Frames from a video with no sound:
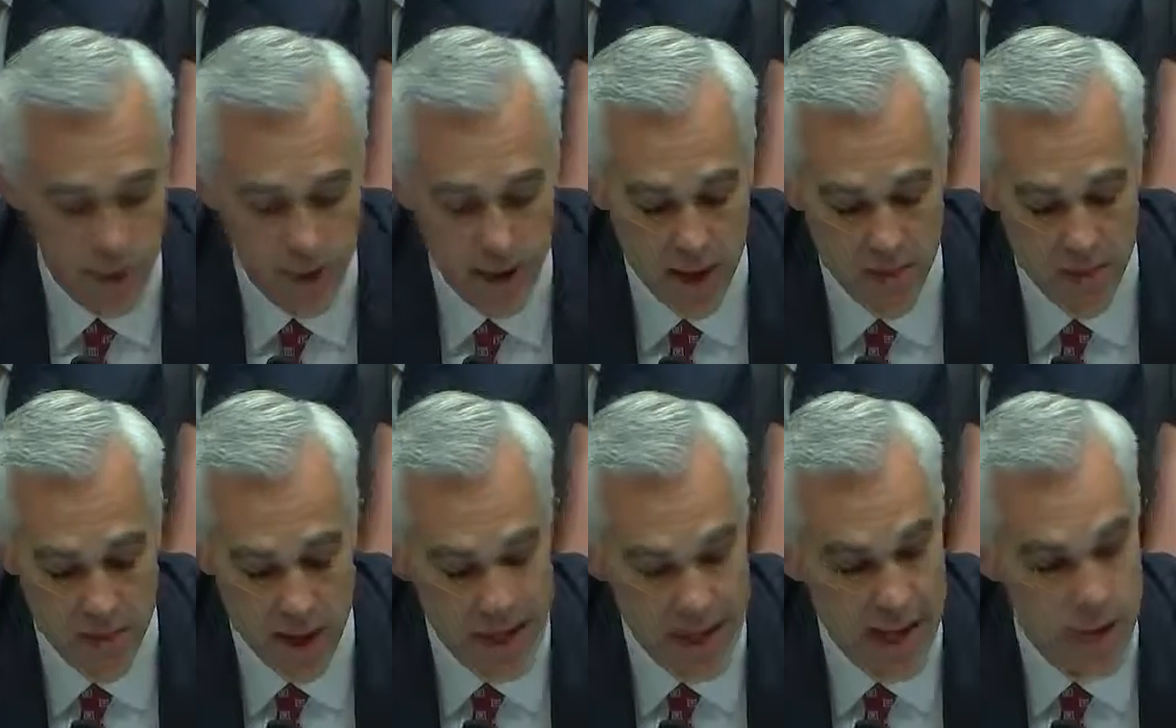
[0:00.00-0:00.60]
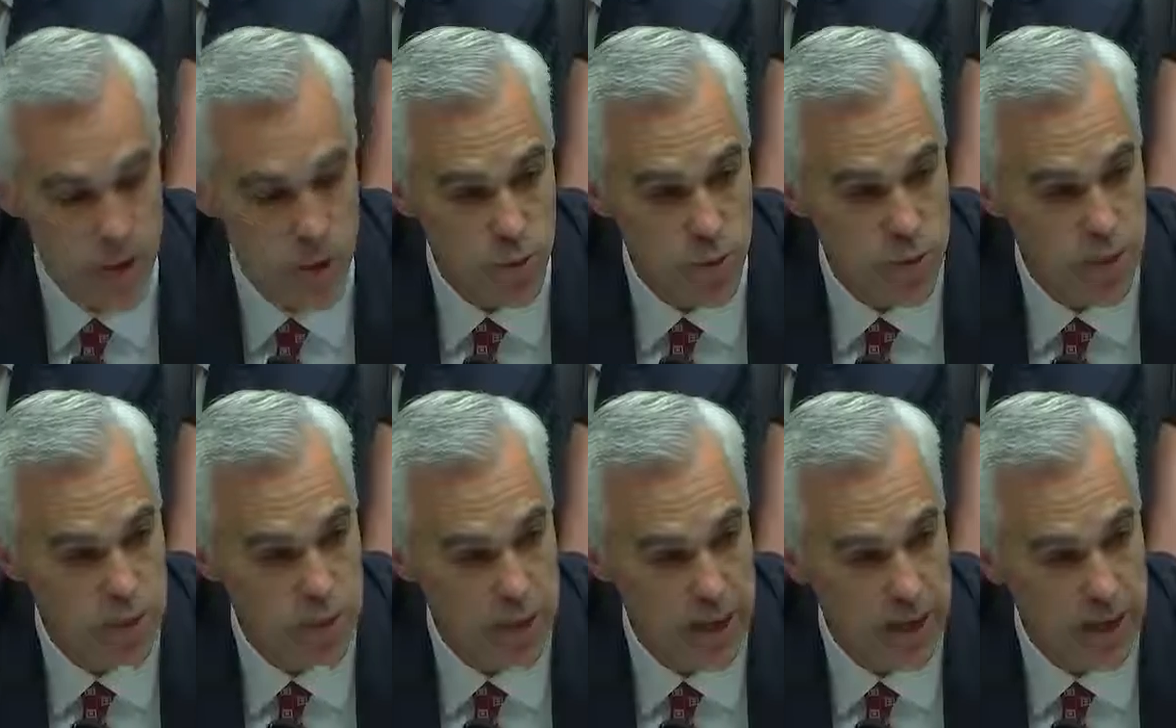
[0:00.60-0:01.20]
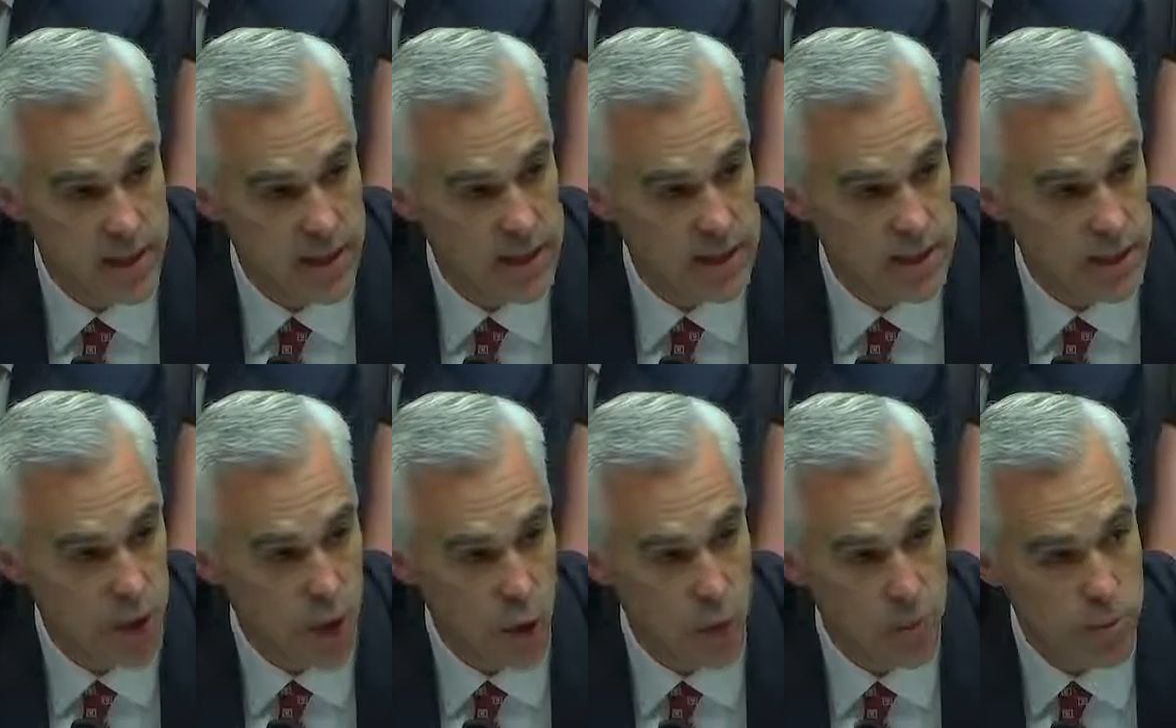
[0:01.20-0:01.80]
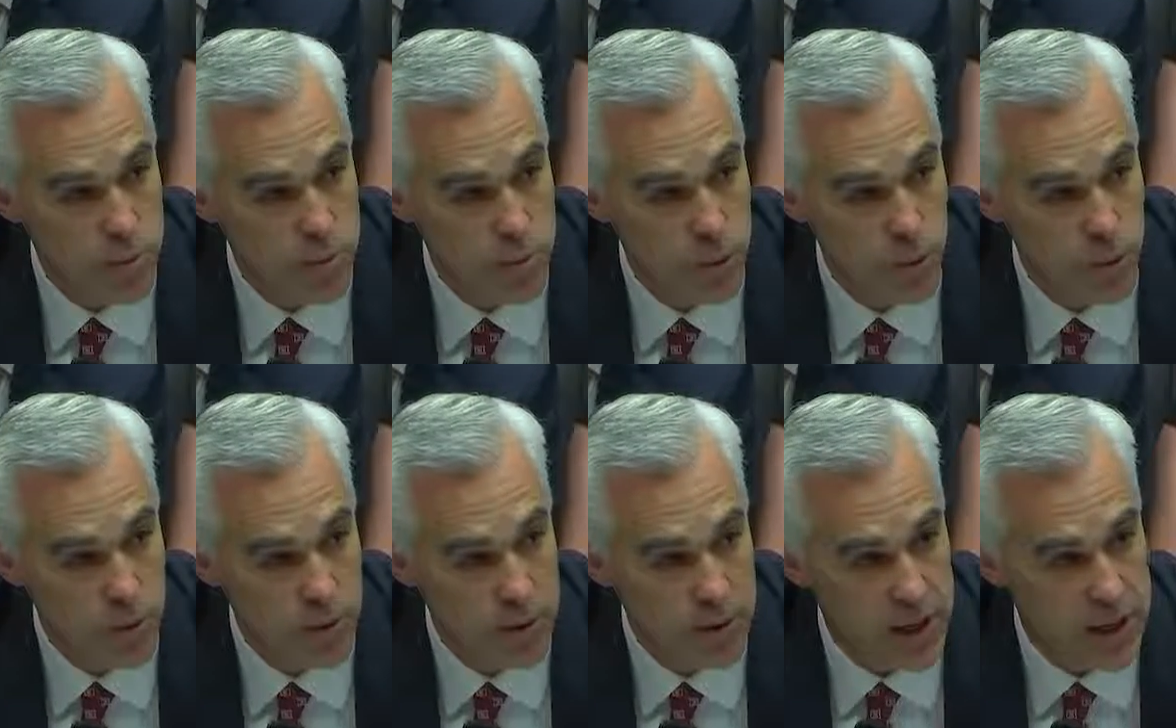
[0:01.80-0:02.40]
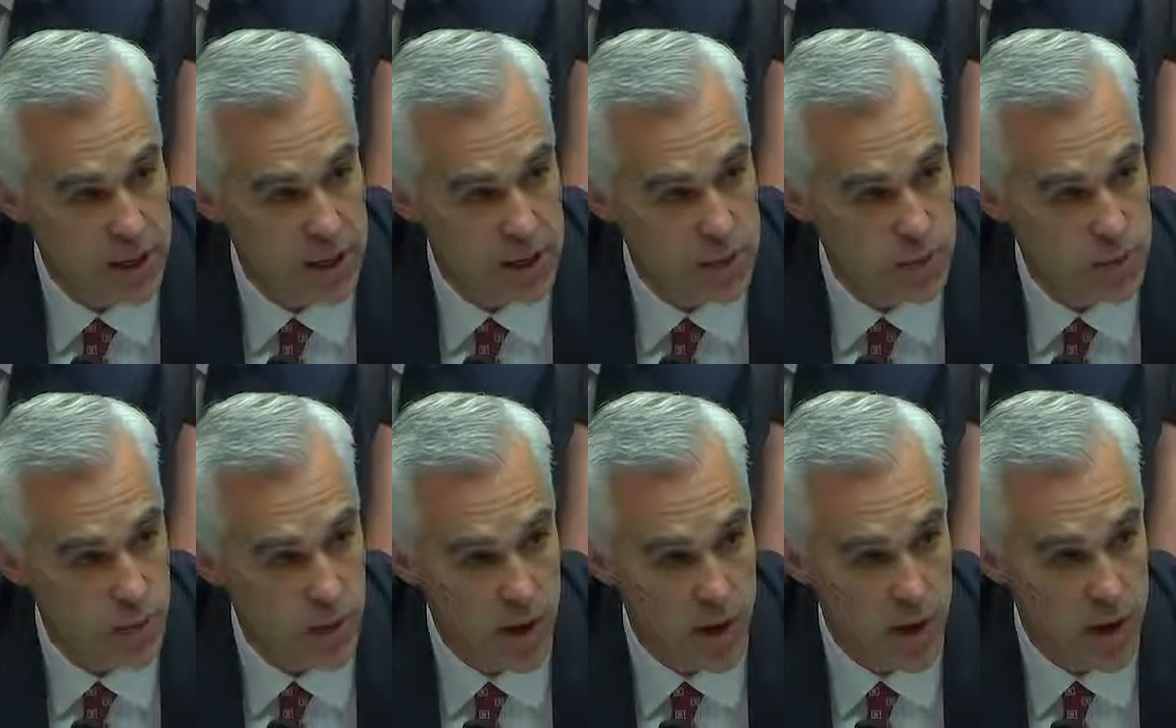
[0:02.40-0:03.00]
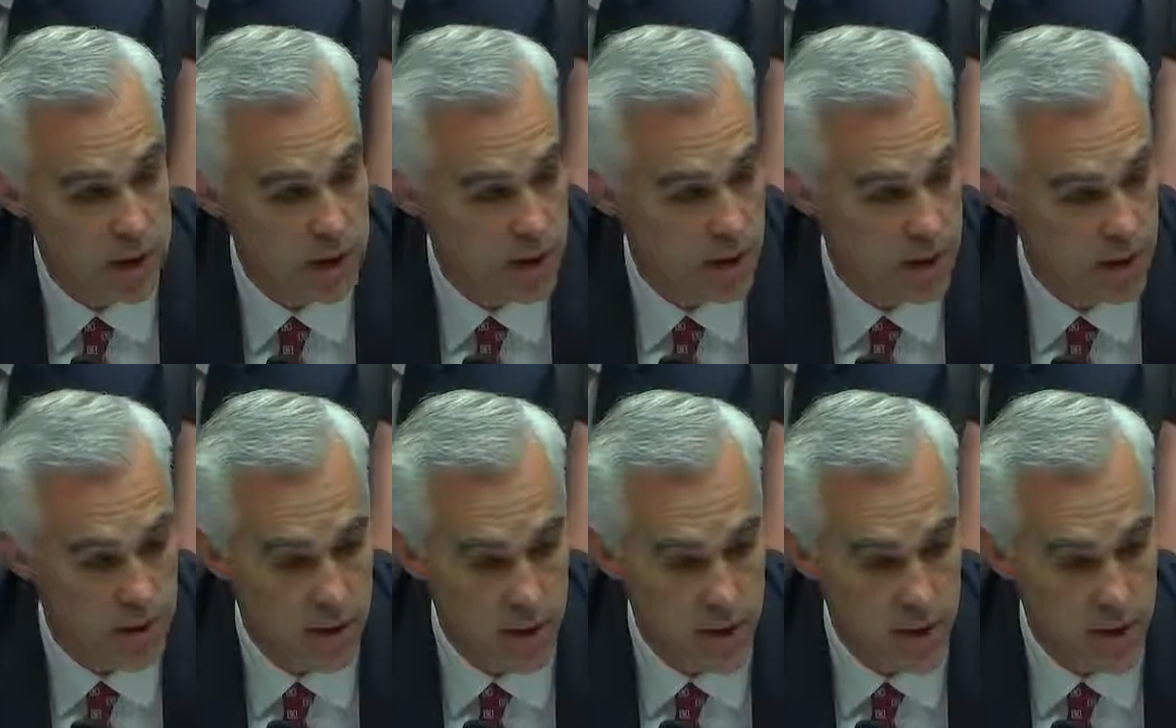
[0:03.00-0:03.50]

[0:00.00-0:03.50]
We have annual meetings and open board meetings where